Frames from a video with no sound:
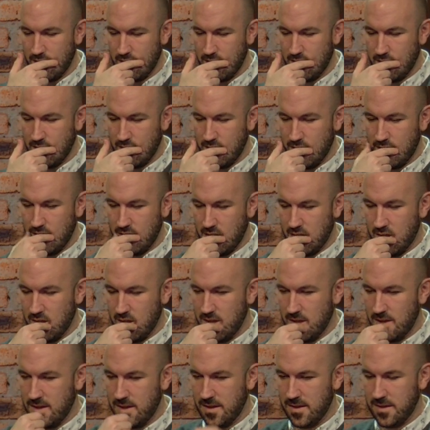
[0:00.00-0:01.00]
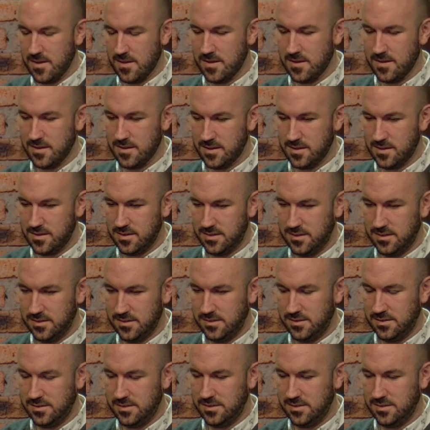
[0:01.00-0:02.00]

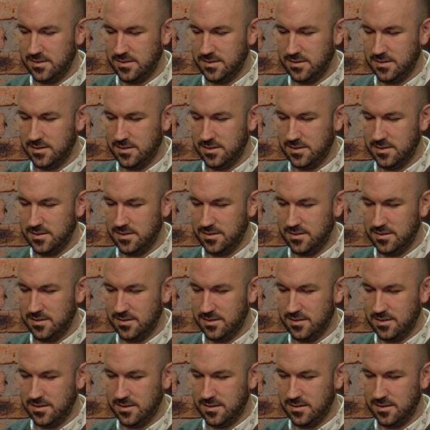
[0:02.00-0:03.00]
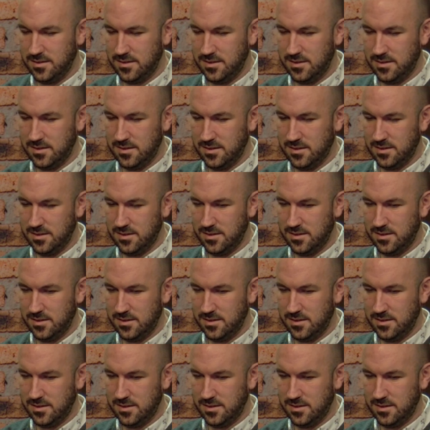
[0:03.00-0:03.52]
[no speech]